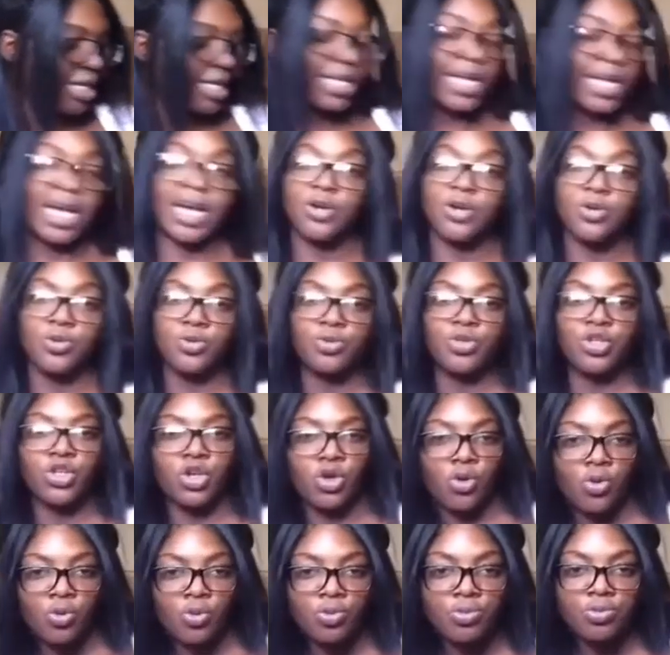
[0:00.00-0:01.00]
I don't
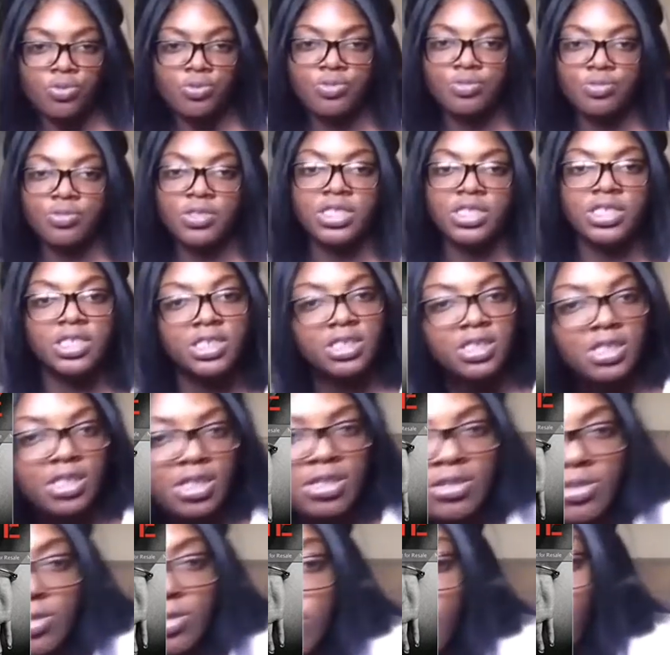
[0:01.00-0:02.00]
know the
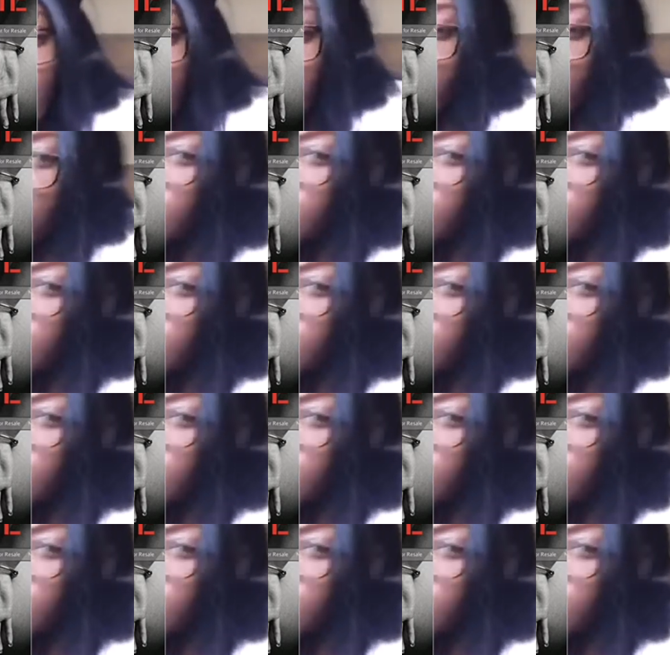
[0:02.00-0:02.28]
details, or they